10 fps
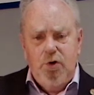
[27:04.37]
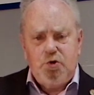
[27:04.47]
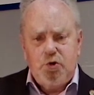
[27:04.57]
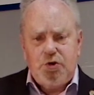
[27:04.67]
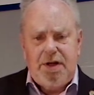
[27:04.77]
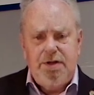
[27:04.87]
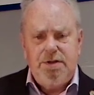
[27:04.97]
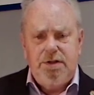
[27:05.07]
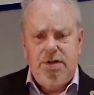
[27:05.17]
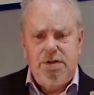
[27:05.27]
neutral
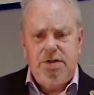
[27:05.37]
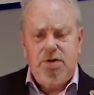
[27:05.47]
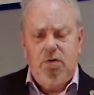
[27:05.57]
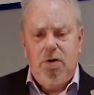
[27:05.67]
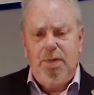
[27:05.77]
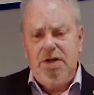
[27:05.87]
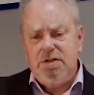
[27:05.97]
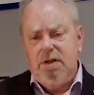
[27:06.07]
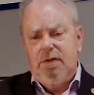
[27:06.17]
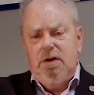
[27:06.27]
stance is so good, because
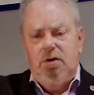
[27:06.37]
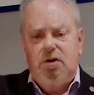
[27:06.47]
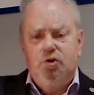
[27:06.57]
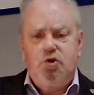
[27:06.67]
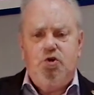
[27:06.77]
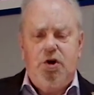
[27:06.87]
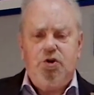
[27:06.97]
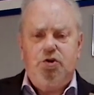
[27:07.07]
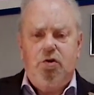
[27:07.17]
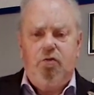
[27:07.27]
then you can just
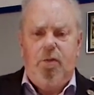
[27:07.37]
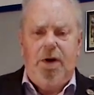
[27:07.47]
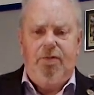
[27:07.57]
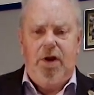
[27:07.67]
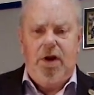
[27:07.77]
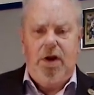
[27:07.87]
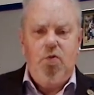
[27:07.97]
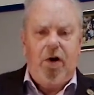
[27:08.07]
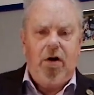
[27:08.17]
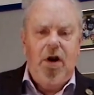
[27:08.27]
gesture from
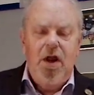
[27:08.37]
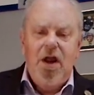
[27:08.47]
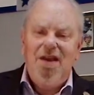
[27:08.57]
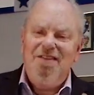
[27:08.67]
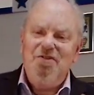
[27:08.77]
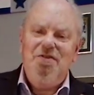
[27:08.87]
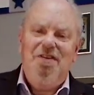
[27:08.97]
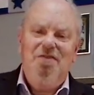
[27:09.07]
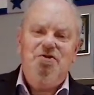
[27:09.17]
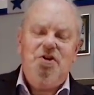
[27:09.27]
anywhere, and
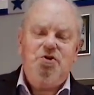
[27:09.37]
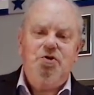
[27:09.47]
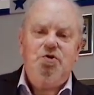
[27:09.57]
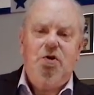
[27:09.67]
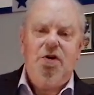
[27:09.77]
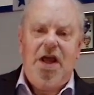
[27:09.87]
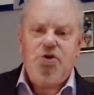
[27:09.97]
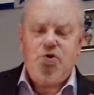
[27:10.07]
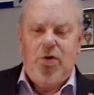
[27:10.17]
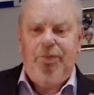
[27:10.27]
your gestures are
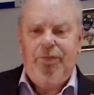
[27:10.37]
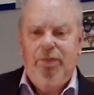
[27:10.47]
natural.